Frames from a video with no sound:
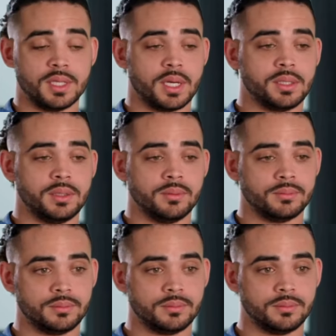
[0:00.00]
Is he ugly?
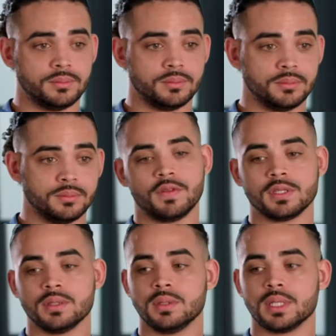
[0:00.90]
He's not ugly. If
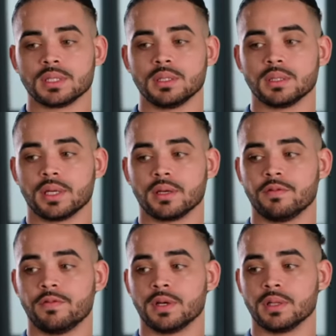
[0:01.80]
this dude doesn't look
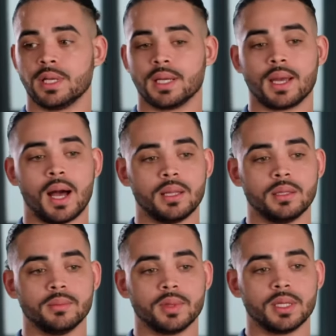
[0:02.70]
like
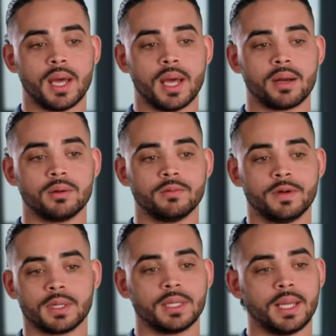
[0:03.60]
Gollum, then I don't
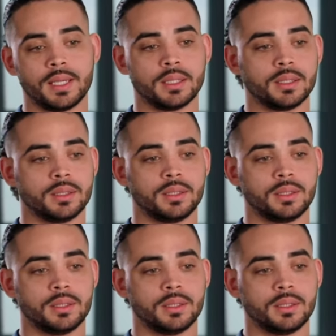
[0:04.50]
like it.